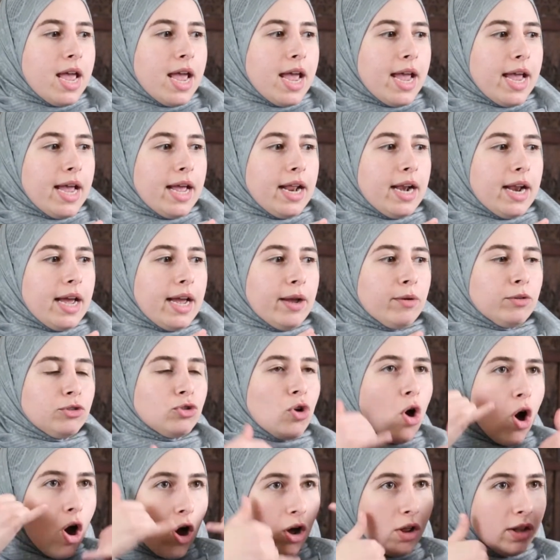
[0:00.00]
And I was
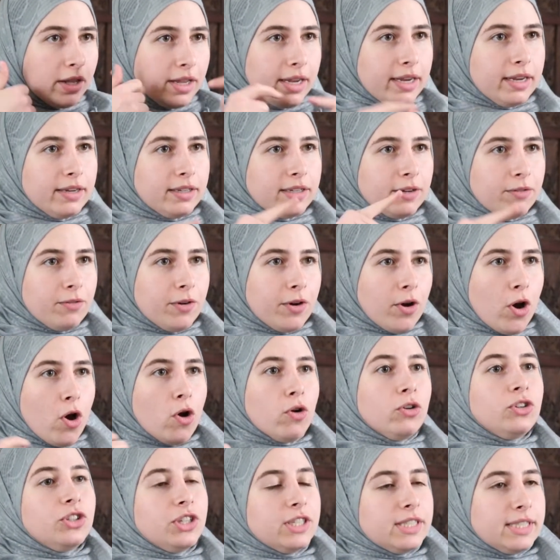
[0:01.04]
calling different
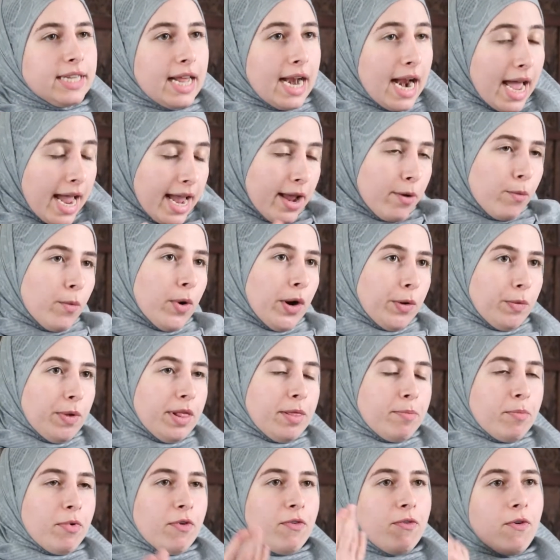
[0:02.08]
coaches that I had worked
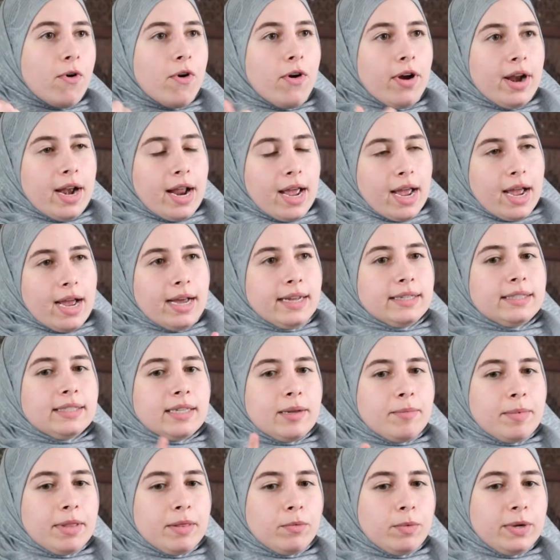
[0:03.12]
with before, and I asked
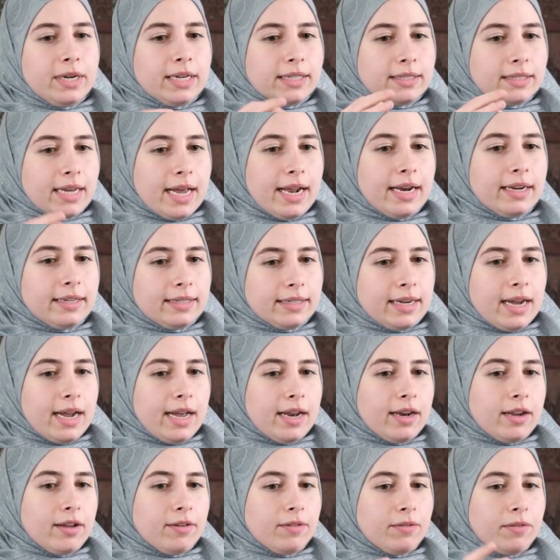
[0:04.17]
them, and we decided to
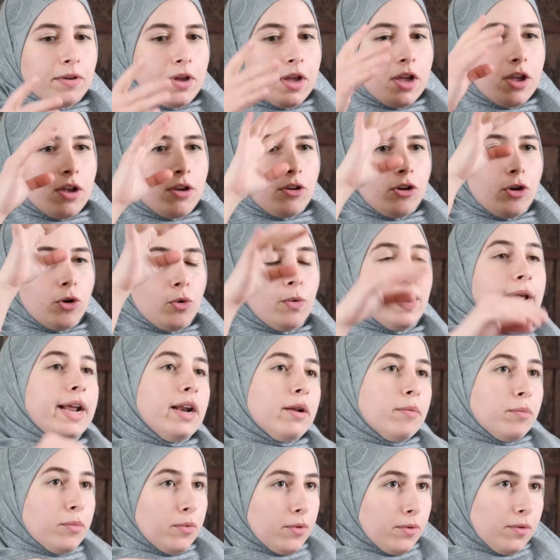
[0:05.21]
kind of create
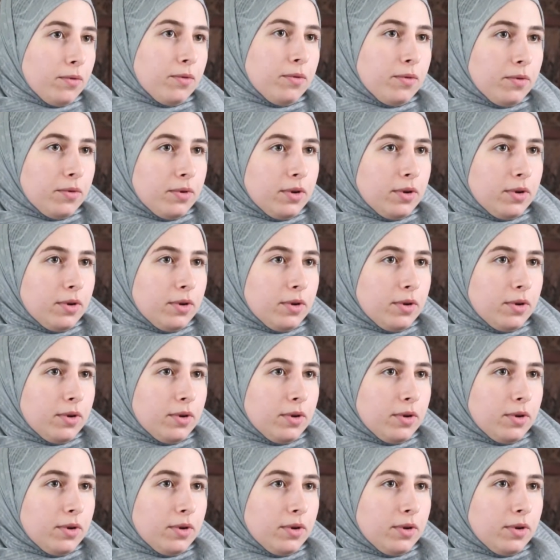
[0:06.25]
a move.